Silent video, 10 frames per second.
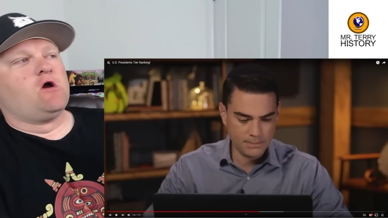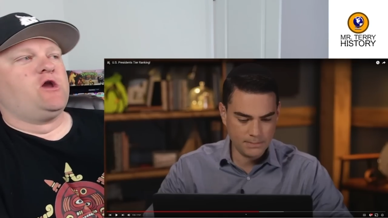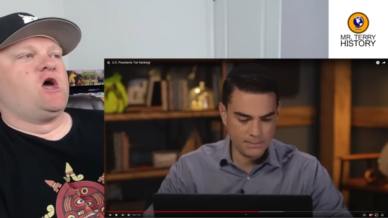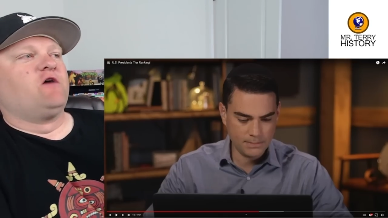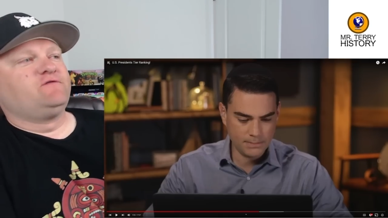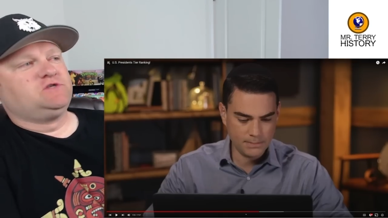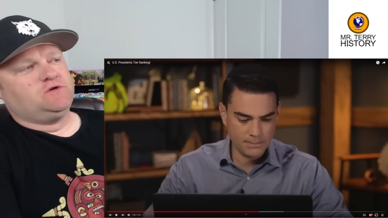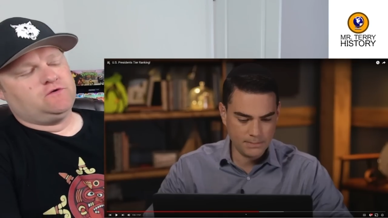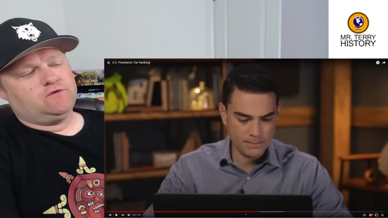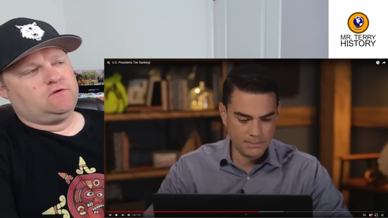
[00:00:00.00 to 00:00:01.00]
Speaker 1: enough
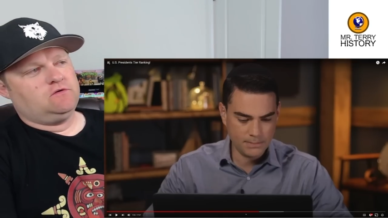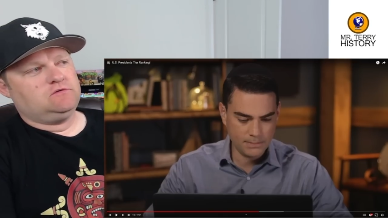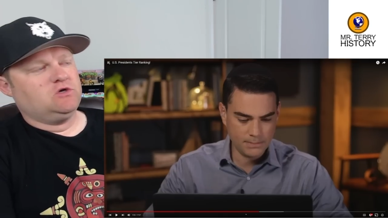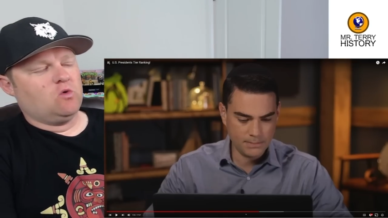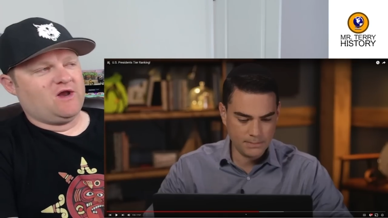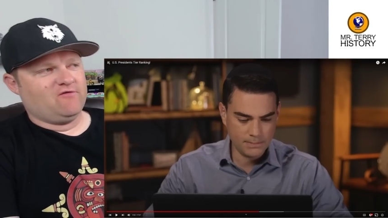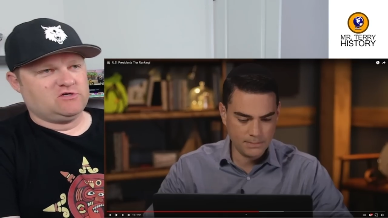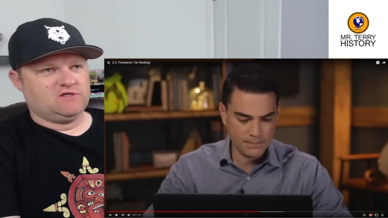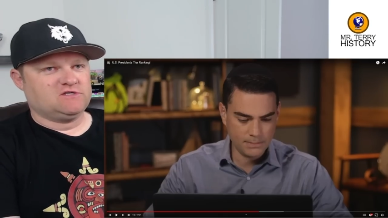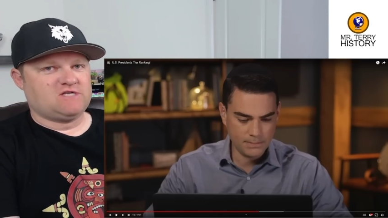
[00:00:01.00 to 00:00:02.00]
to do whatever
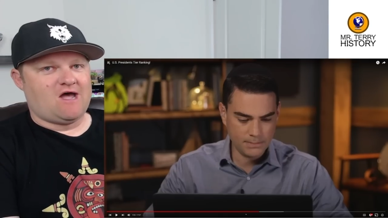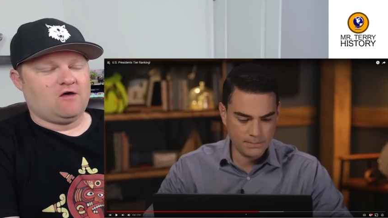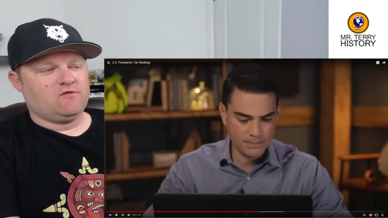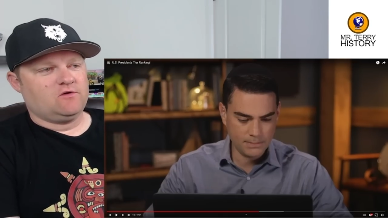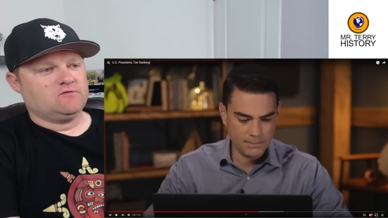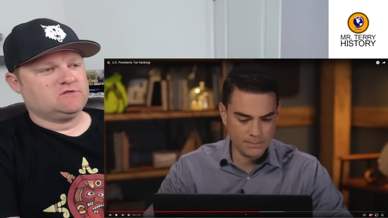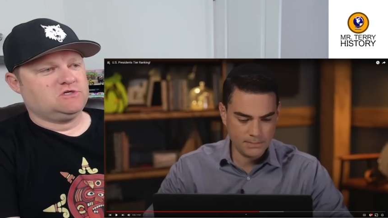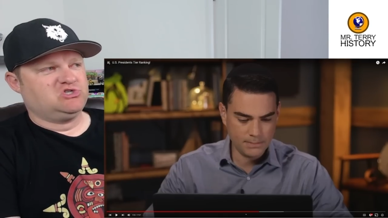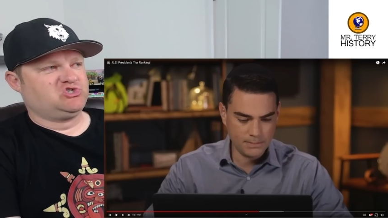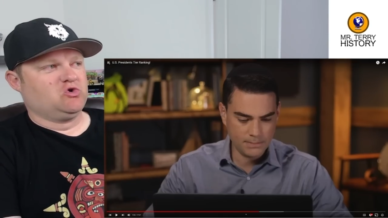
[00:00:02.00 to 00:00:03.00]
to the South, where it was
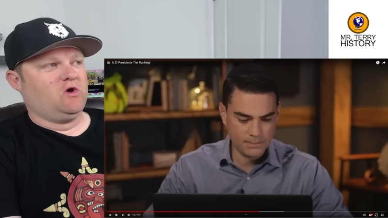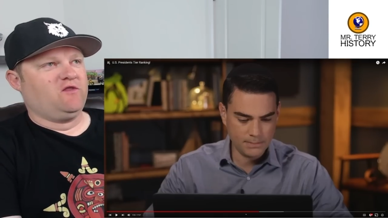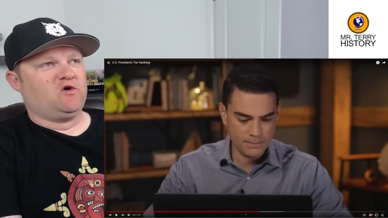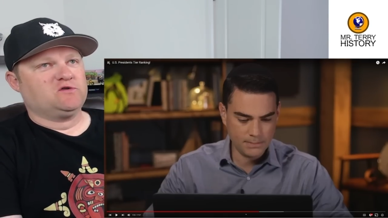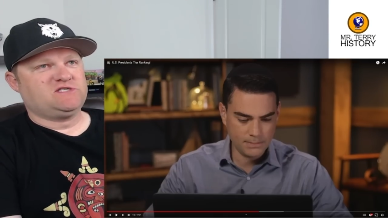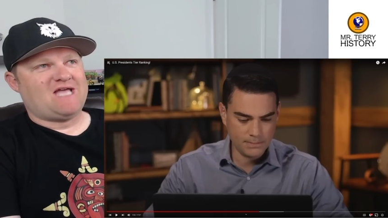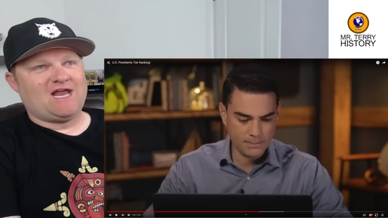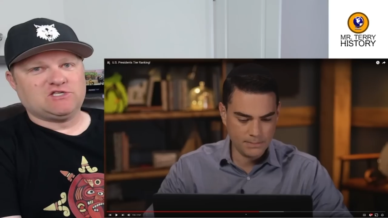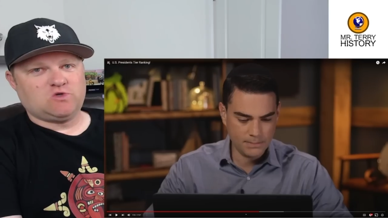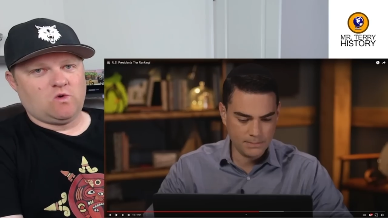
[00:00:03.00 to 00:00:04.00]
destroy the whole
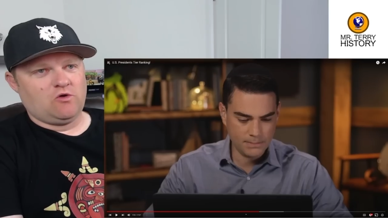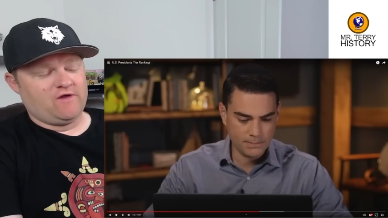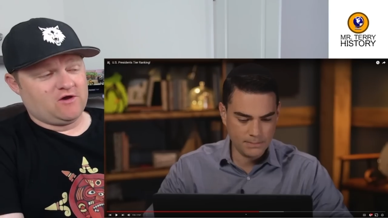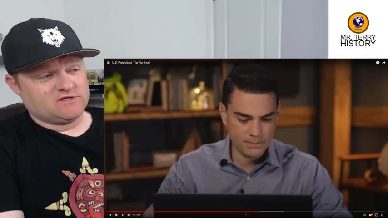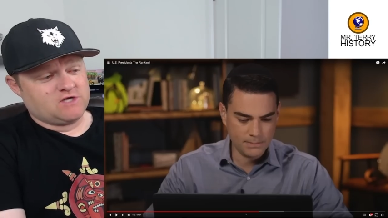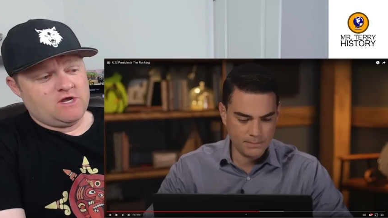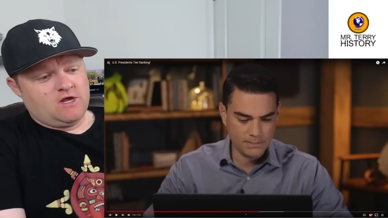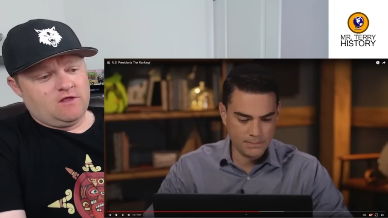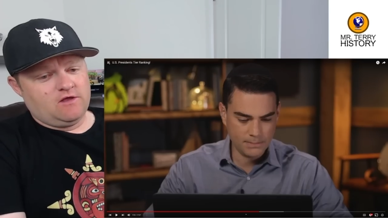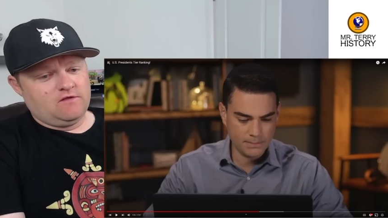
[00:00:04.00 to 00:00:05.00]
status quo there, because
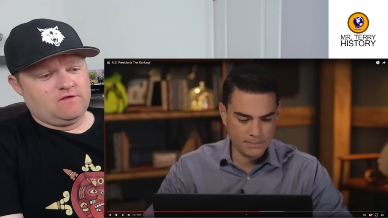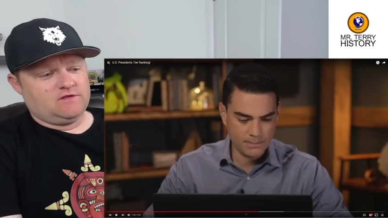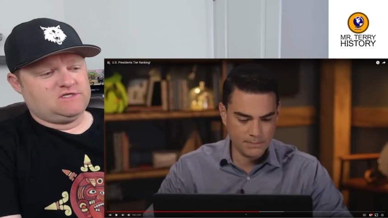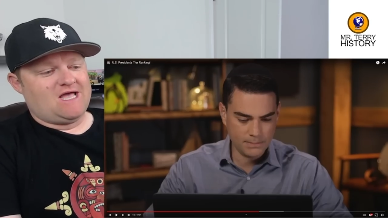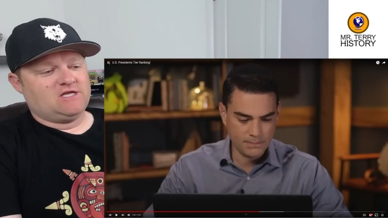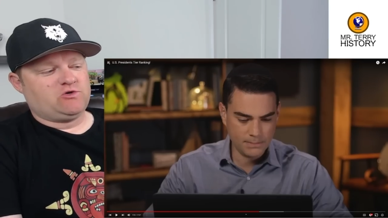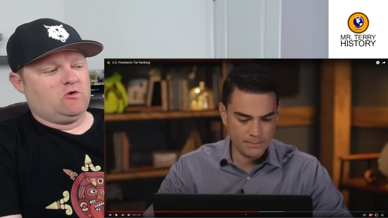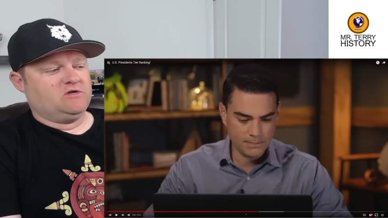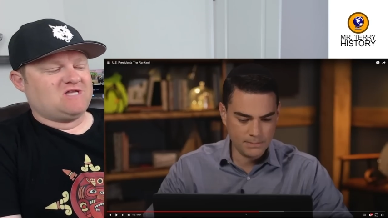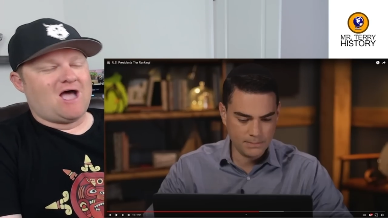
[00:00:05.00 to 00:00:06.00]
the status quo
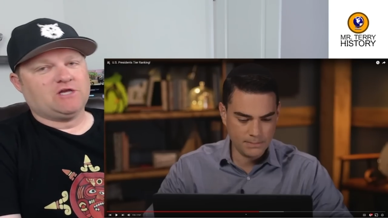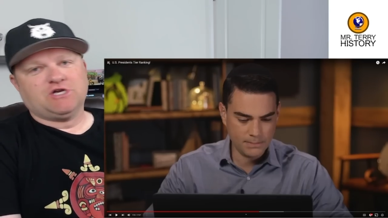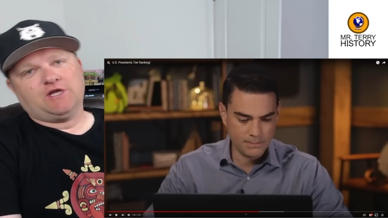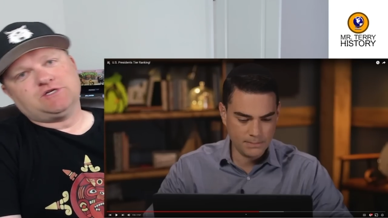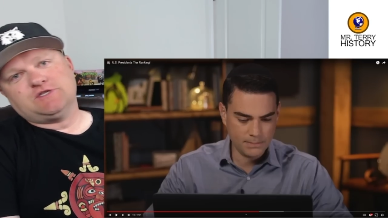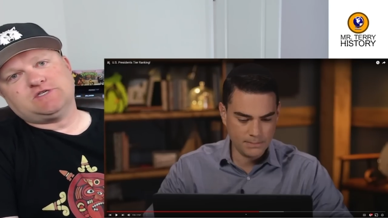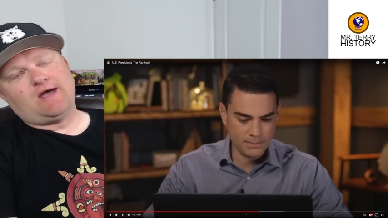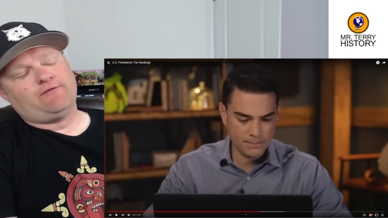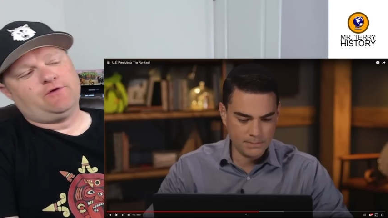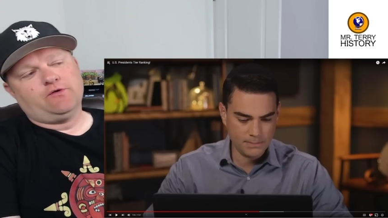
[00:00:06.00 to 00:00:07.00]
does not
Speaker 2: change in the
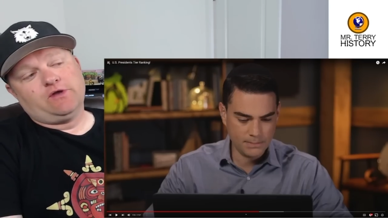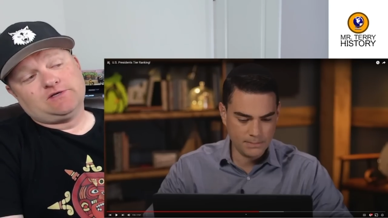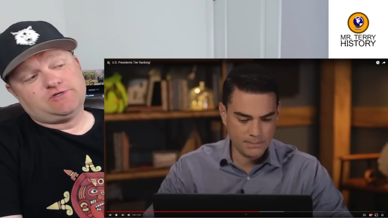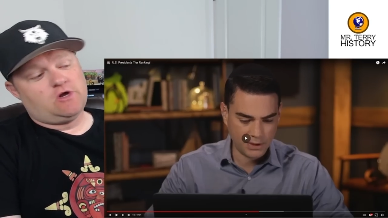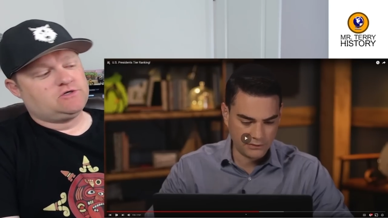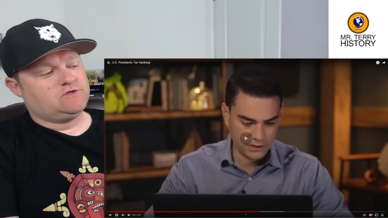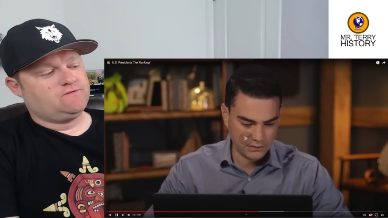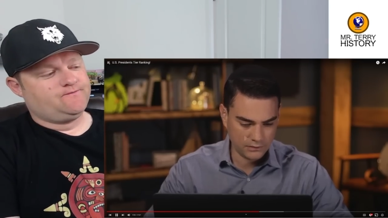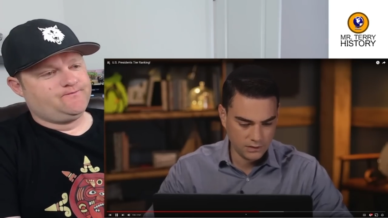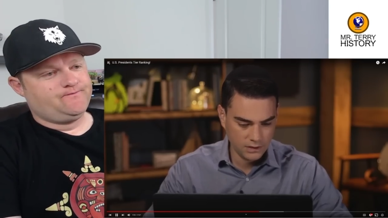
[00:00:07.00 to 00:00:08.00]
South during Reconstruction.
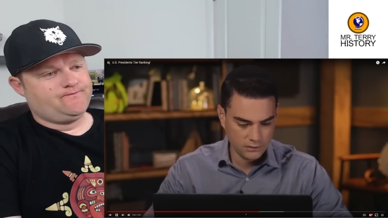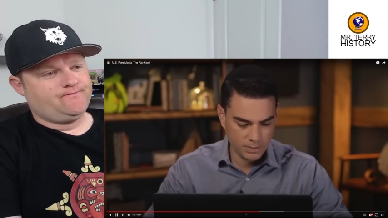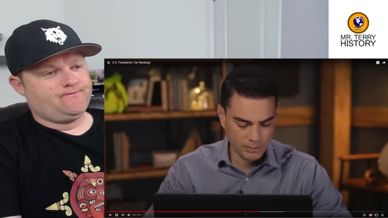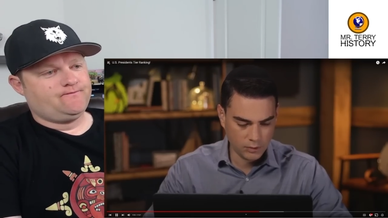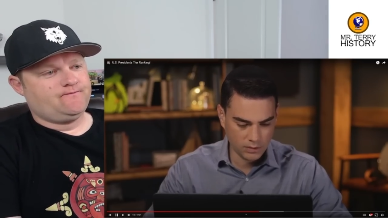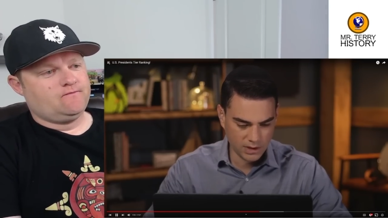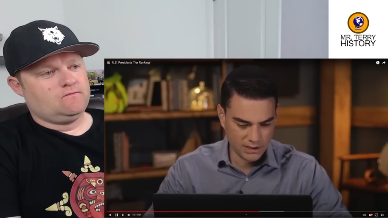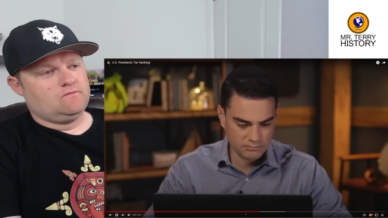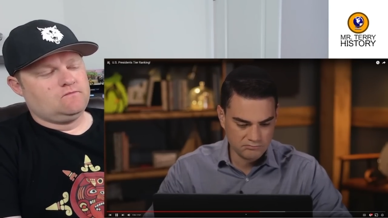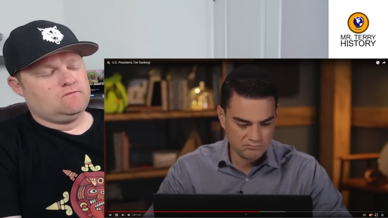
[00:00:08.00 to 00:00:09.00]
Presidents, so people who are
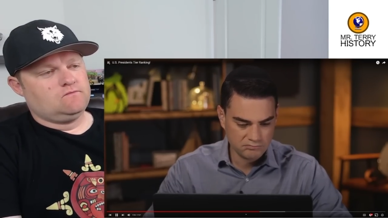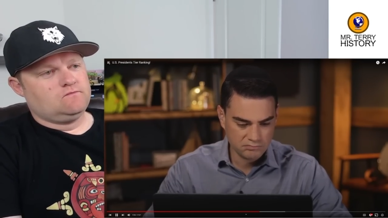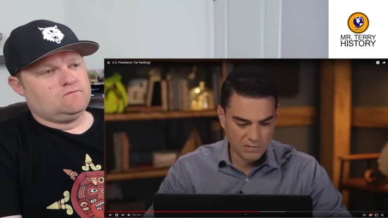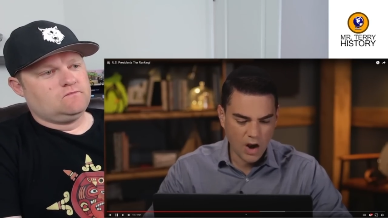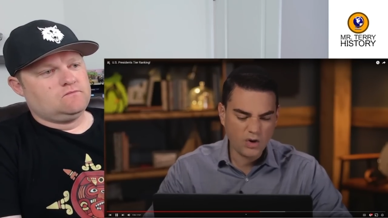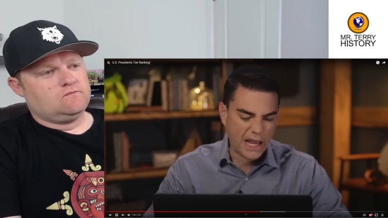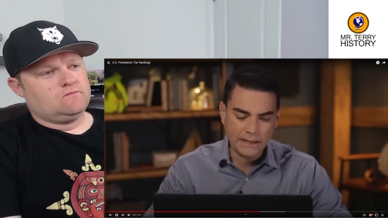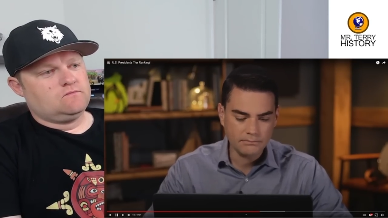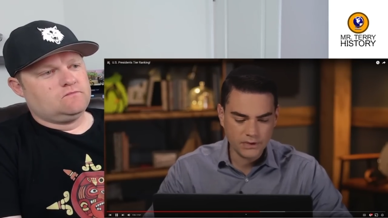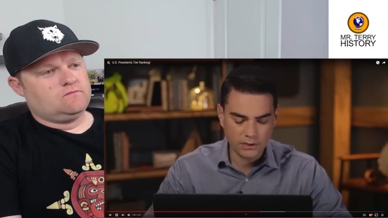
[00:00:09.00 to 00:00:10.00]
like,
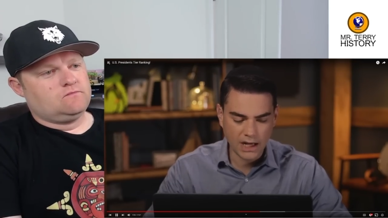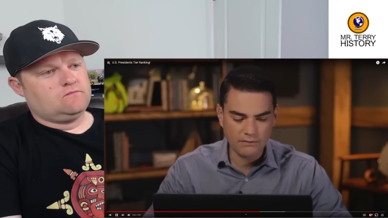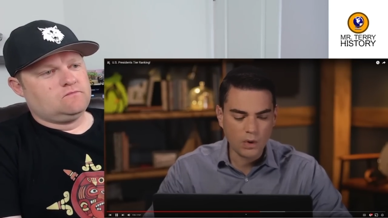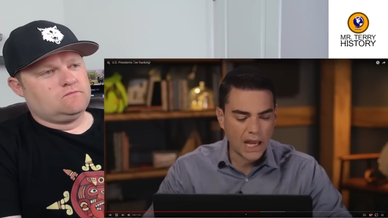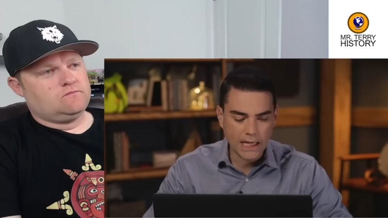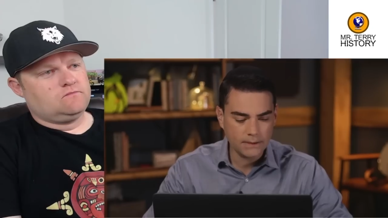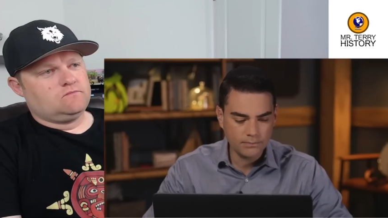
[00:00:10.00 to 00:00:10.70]
okay, you know, kind of okay.